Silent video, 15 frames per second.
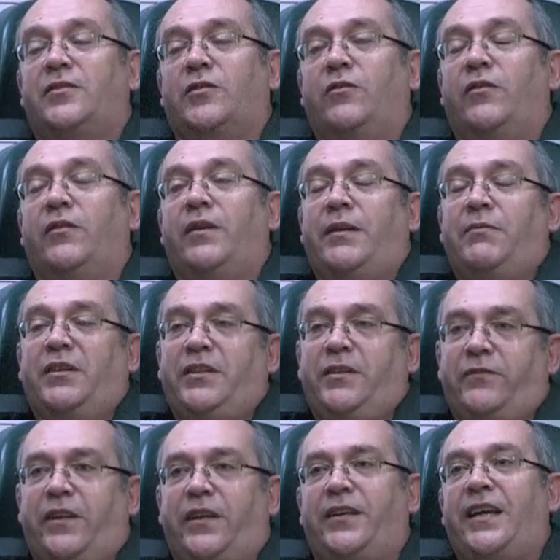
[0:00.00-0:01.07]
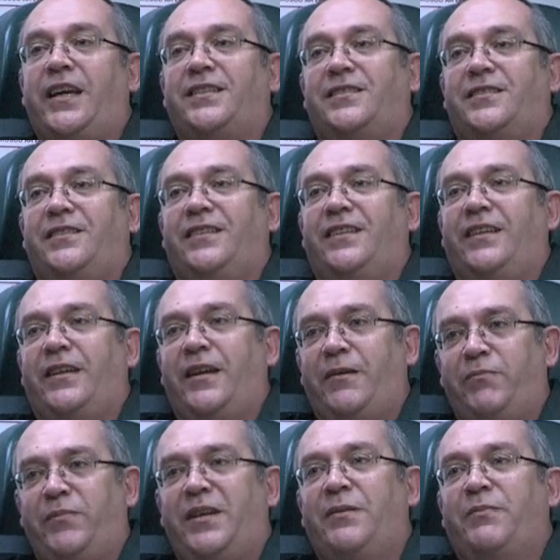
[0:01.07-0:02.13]
so I believe that yes,
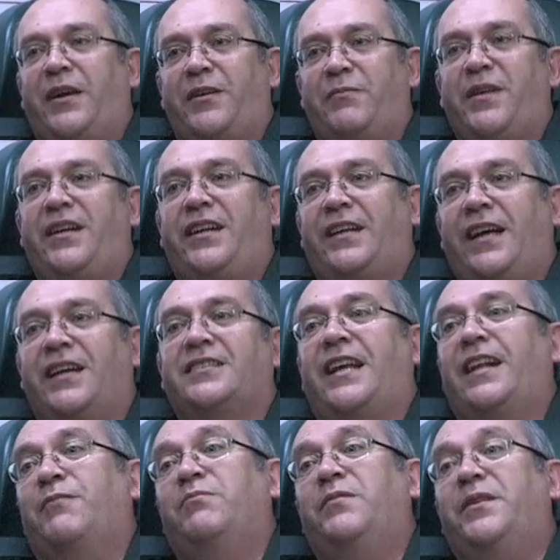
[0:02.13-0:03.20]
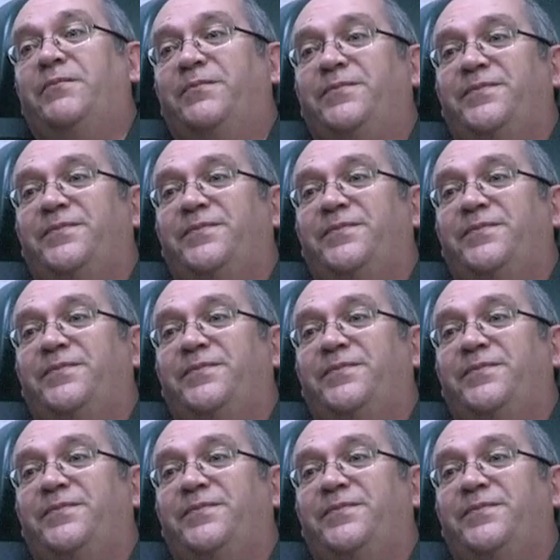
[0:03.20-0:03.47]
um, being a paramedic has helped me.